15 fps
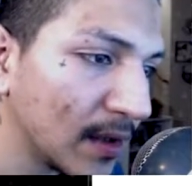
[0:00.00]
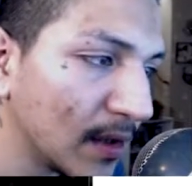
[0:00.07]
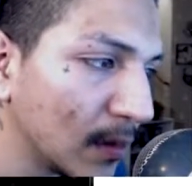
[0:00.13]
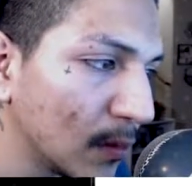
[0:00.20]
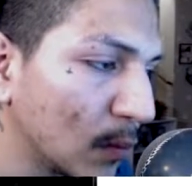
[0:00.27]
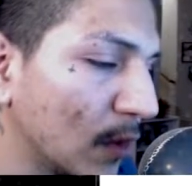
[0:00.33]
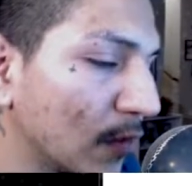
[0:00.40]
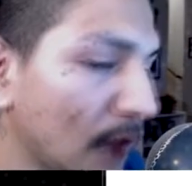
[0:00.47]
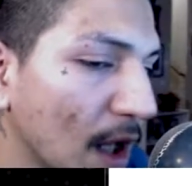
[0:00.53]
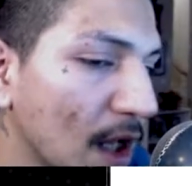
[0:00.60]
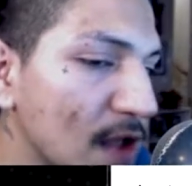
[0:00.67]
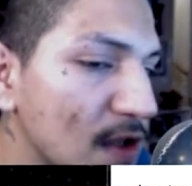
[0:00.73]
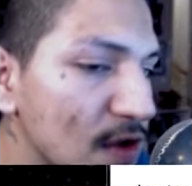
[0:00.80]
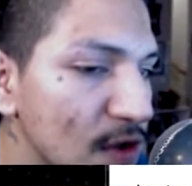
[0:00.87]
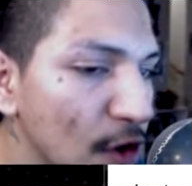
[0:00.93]
we've
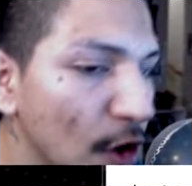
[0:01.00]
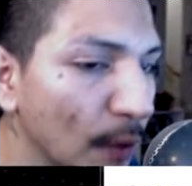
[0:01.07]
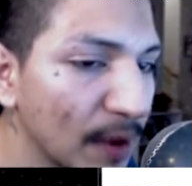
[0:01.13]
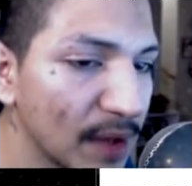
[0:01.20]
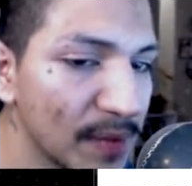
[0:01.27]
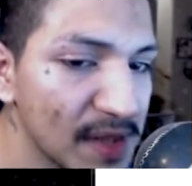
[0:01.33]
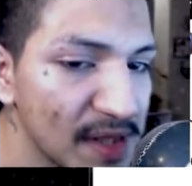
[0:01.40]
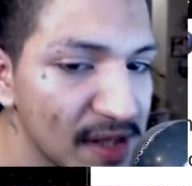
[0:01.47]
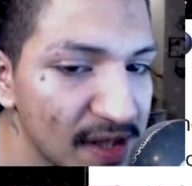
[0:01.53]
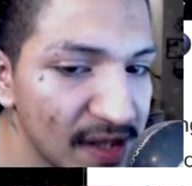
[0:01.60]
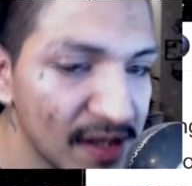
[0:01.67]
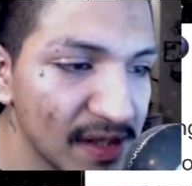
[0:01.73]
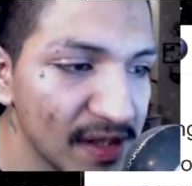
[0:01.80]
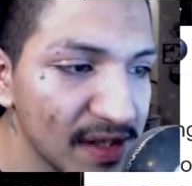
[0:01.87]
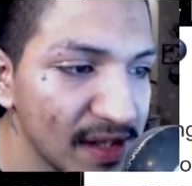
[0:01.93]
lost so many businesses
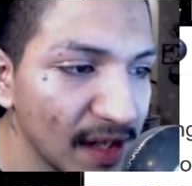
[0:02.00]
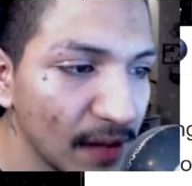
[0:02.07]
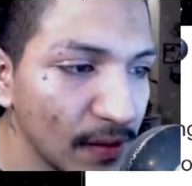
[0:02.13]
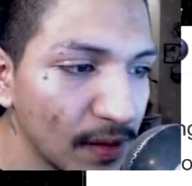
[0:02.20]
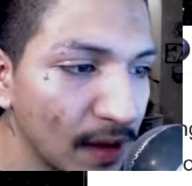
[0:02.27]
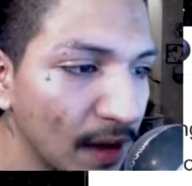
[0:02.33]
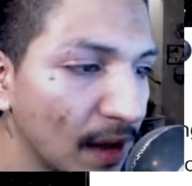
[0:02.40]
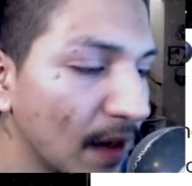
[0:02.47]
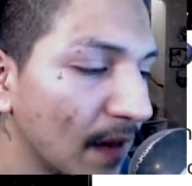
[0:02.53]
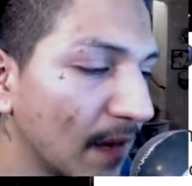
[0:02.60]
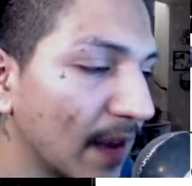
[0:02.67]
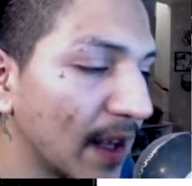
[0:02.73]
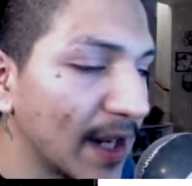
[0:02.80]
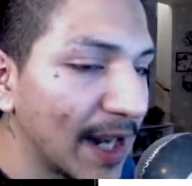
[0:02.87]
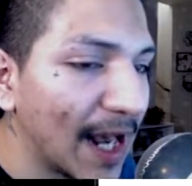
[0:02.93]
in this town
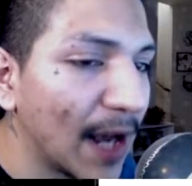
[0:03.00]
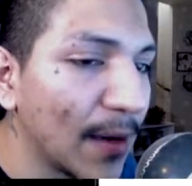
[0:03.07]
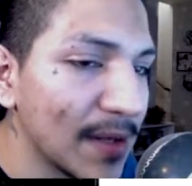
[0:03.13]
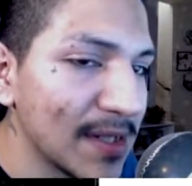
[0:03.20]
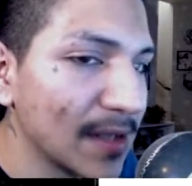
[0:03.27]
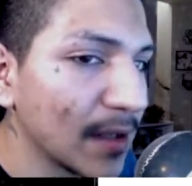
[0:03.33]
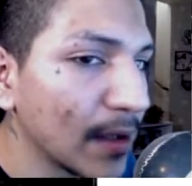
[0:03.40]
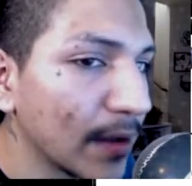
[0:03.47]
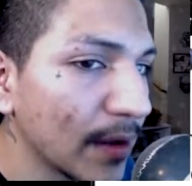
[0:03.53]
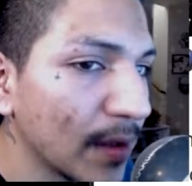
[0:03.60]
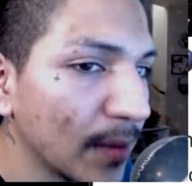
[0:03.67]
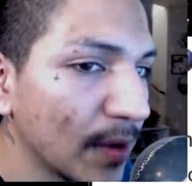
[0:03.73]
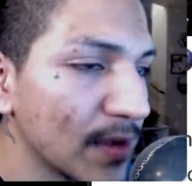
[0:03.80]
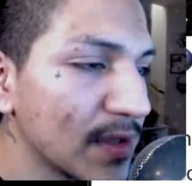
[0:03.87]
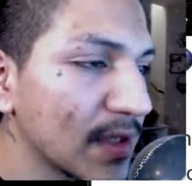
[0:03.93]
that now it's literally
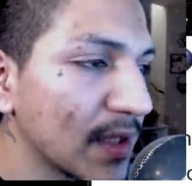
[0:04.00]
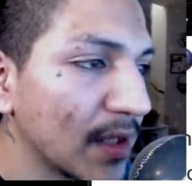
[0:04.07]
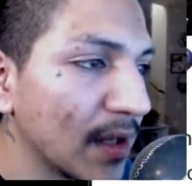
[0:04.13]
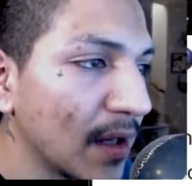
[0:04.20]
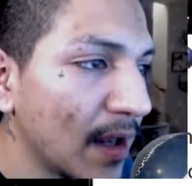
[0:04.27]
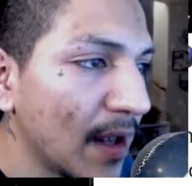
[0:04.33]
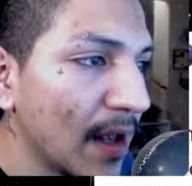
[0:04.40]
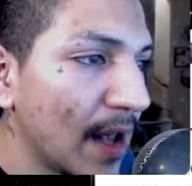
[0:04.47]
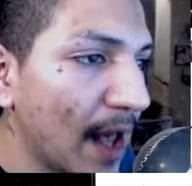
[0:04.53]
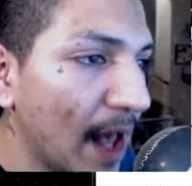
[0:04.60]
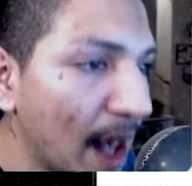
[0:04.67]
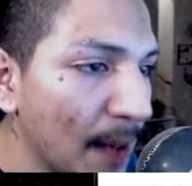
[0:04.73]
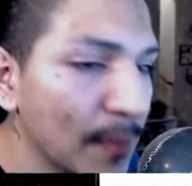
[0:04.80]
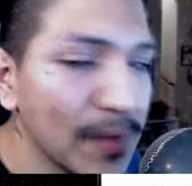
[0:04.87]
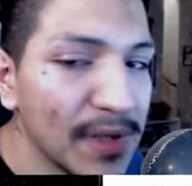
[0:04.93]
mostly
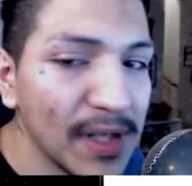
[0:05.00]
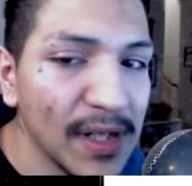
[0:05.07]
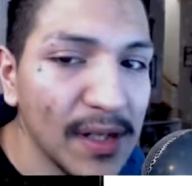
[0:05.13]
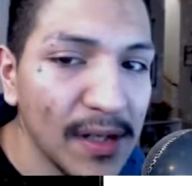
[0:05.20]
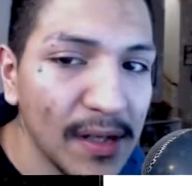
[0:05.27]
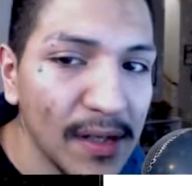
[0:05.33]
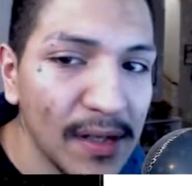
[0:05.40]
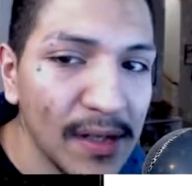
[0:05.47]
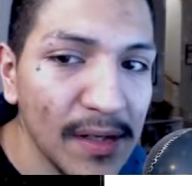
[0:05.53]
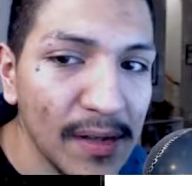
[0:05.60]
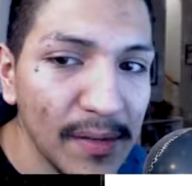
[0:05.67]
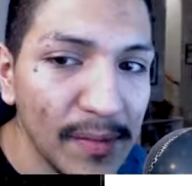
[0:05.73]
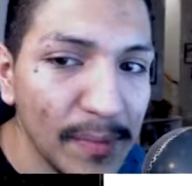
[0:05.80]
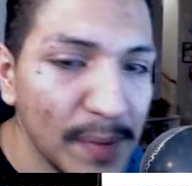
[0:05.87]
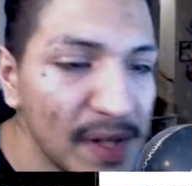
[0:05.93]
empty
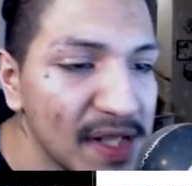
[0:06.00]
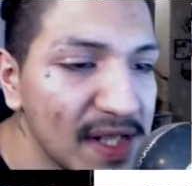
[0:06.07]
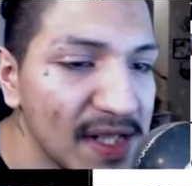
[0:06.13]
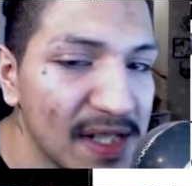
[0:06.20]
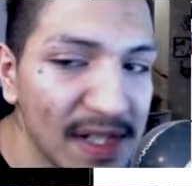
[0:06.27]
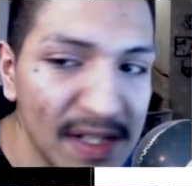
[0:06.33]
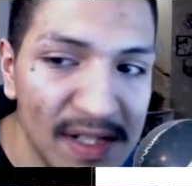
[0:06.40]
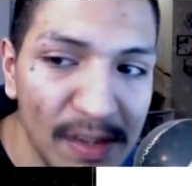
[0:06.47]
businesses.